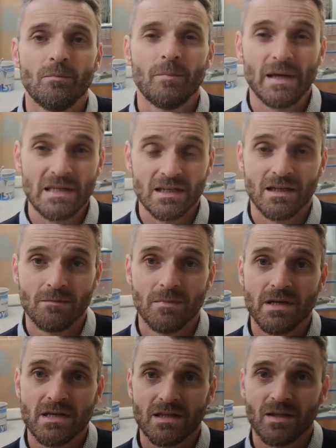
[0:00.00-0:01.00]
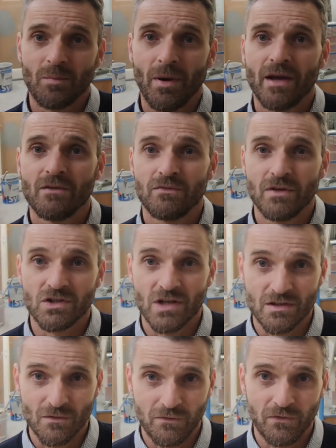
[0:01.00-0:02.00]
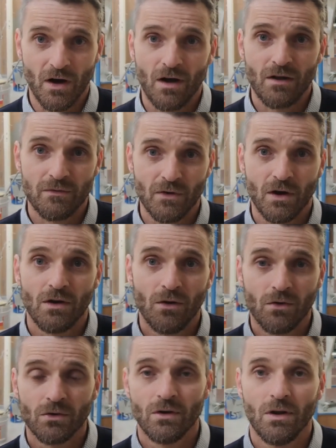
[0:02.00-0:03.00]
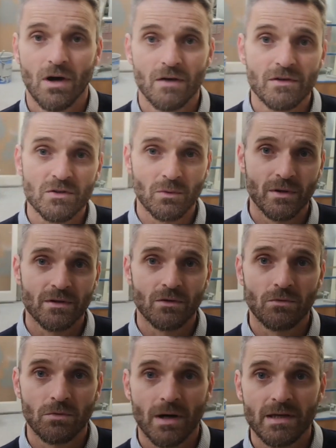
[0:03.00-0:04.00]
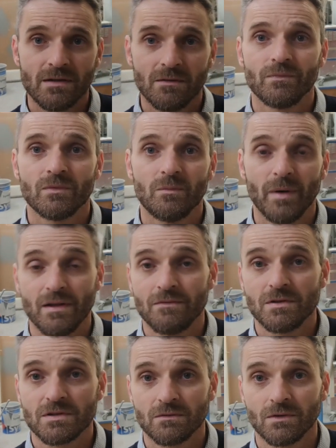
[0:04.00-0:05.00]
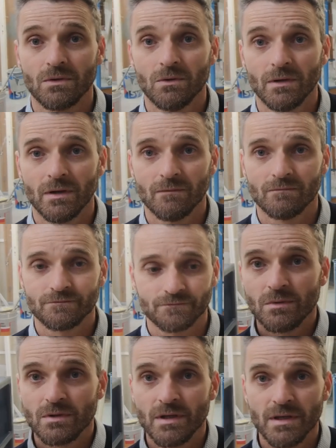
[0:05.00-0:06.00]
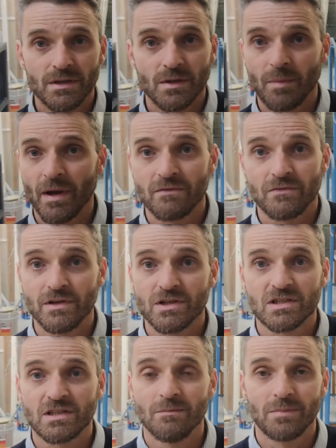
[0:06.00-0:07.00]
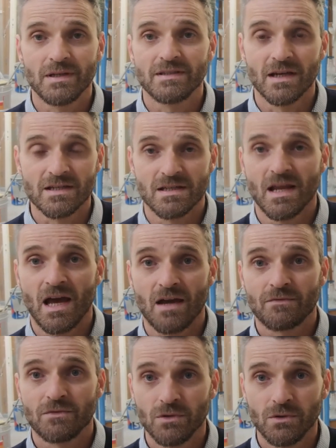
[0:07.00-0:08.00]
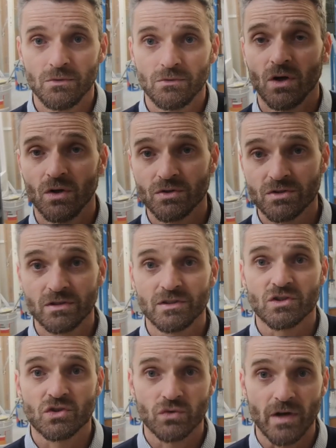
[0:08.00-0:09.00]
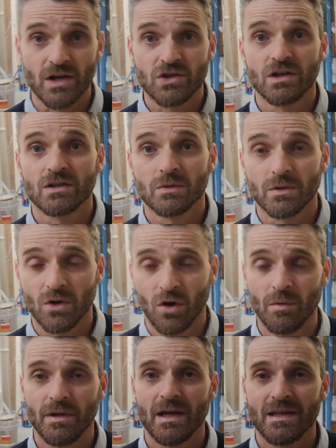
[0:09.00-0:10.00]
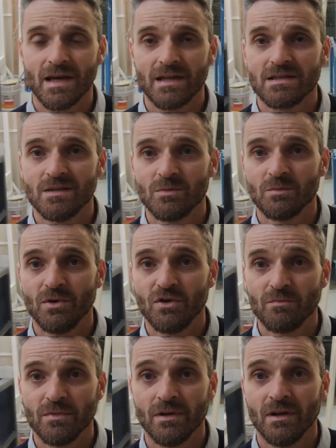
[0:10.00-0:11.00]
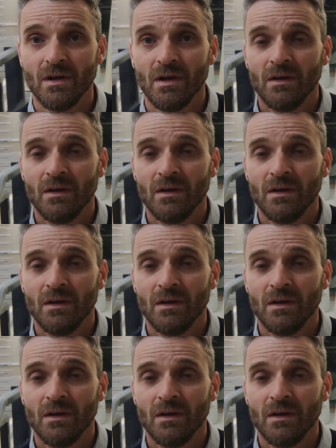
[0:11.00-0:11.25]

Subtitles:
basically means that the paint finish has a far, far longer life. It's one of the great benefits of Accoya. The paint finish simply doesn't have to constantly stretching to accommodate that timber movement.